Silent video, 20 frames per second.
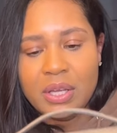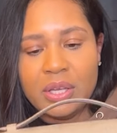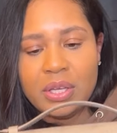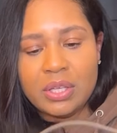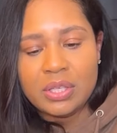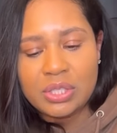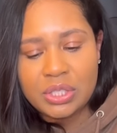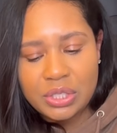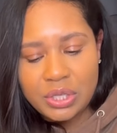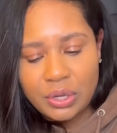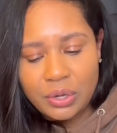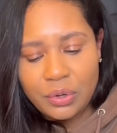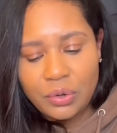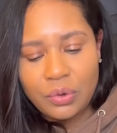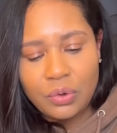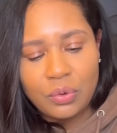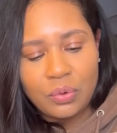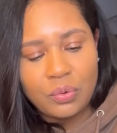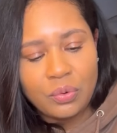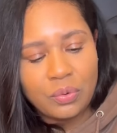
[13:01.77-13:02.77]

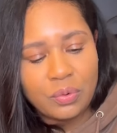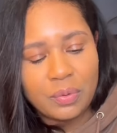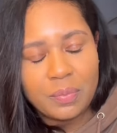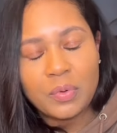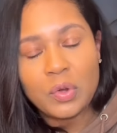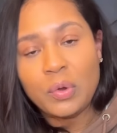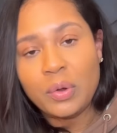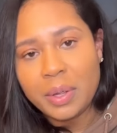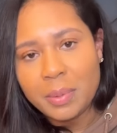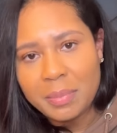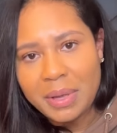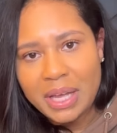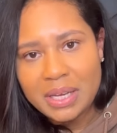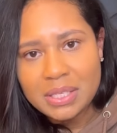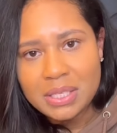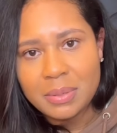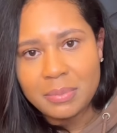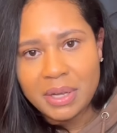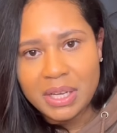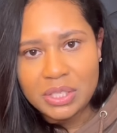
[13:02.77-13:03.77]
So going back
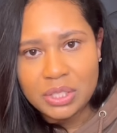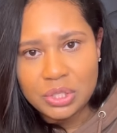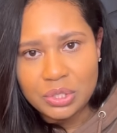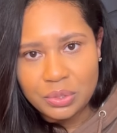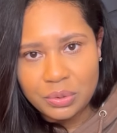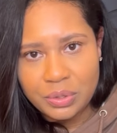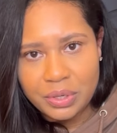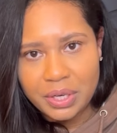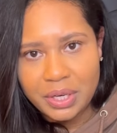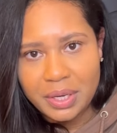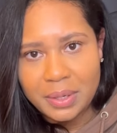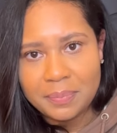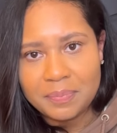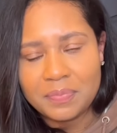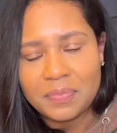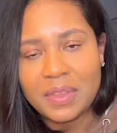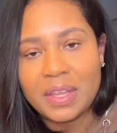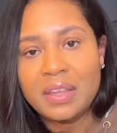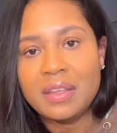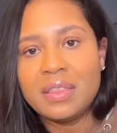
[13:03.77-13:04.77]
to my story,
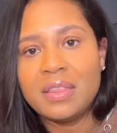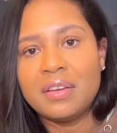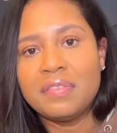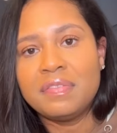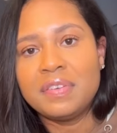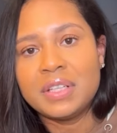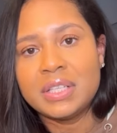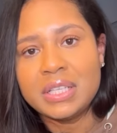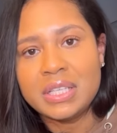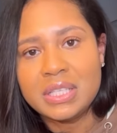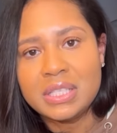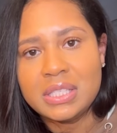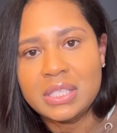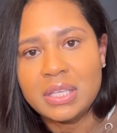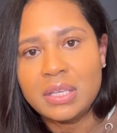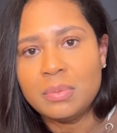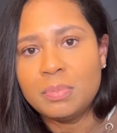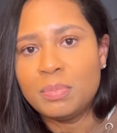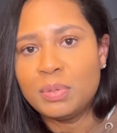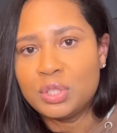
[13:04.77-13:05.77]
the
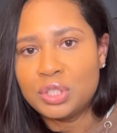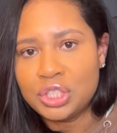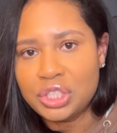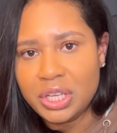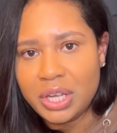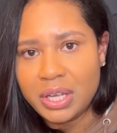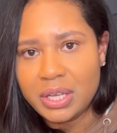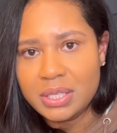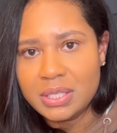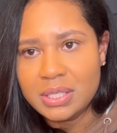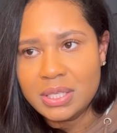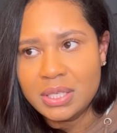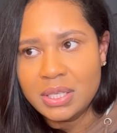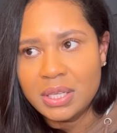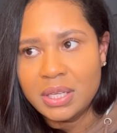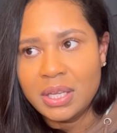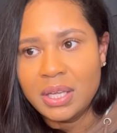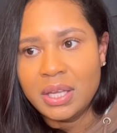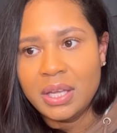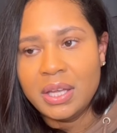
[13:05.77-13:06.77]
Felicie Pochette
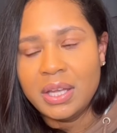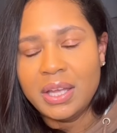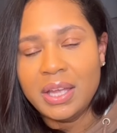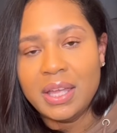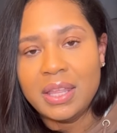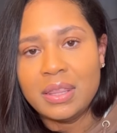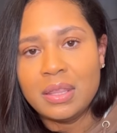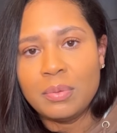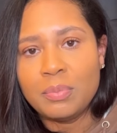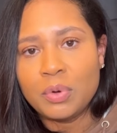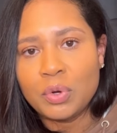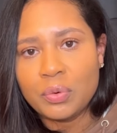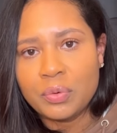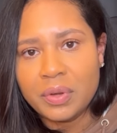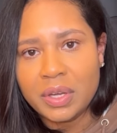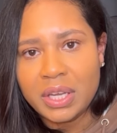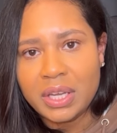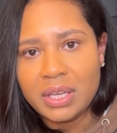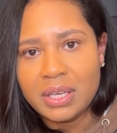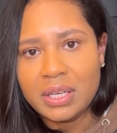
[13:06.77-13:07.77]
in the
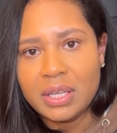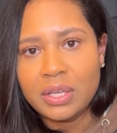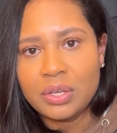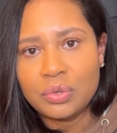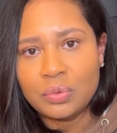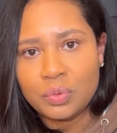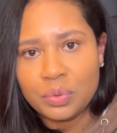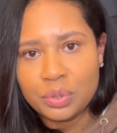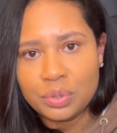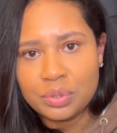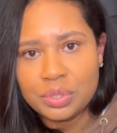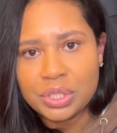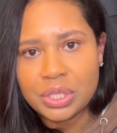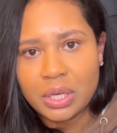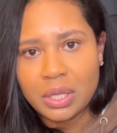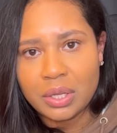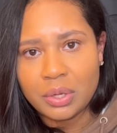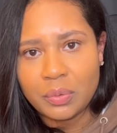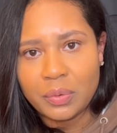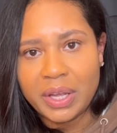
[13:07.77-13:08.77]
marine and rouge
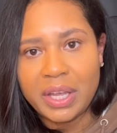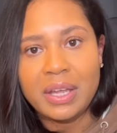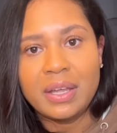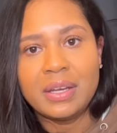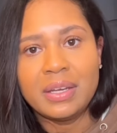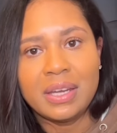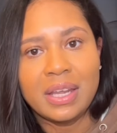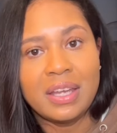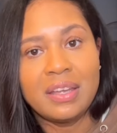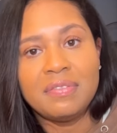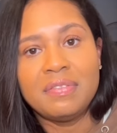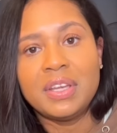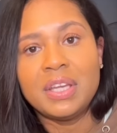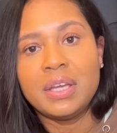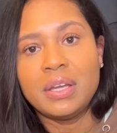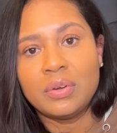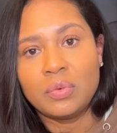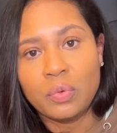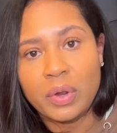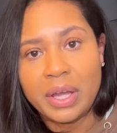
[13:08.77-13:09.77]
colorway, navy
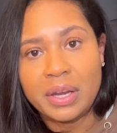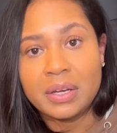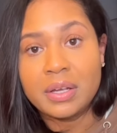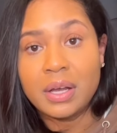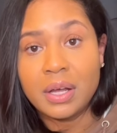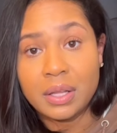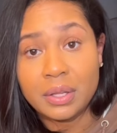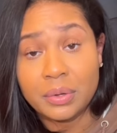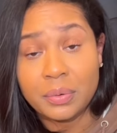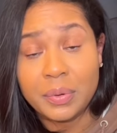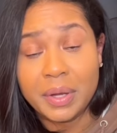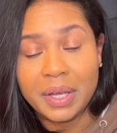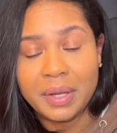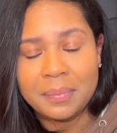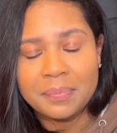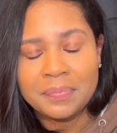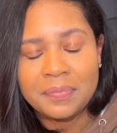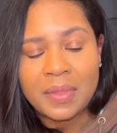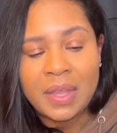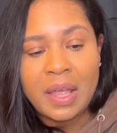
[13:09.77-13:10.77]
and red colorway,
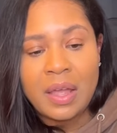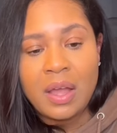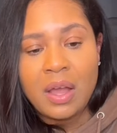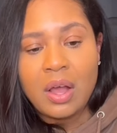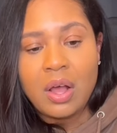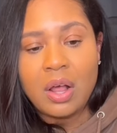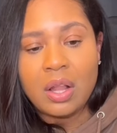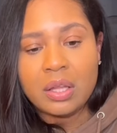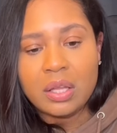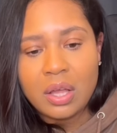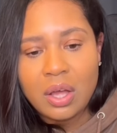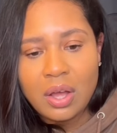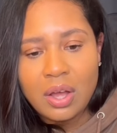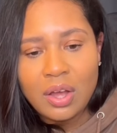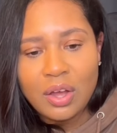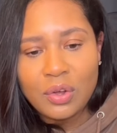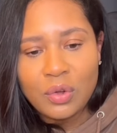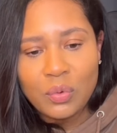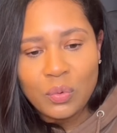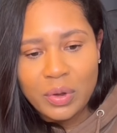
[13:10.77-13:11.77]

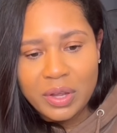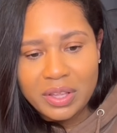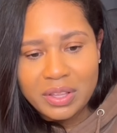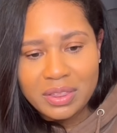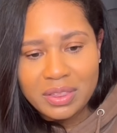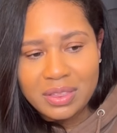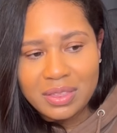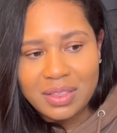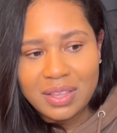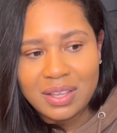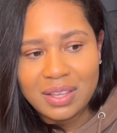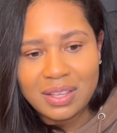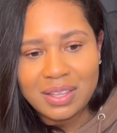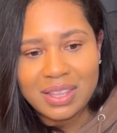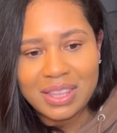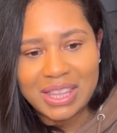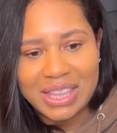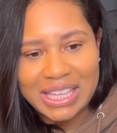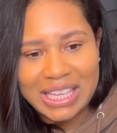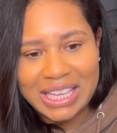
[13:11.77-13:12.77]
along with
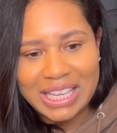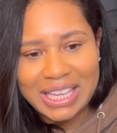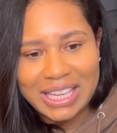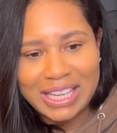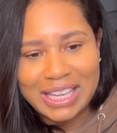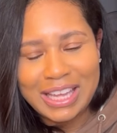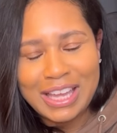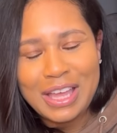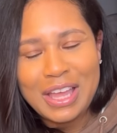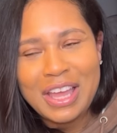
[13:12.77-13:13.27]
the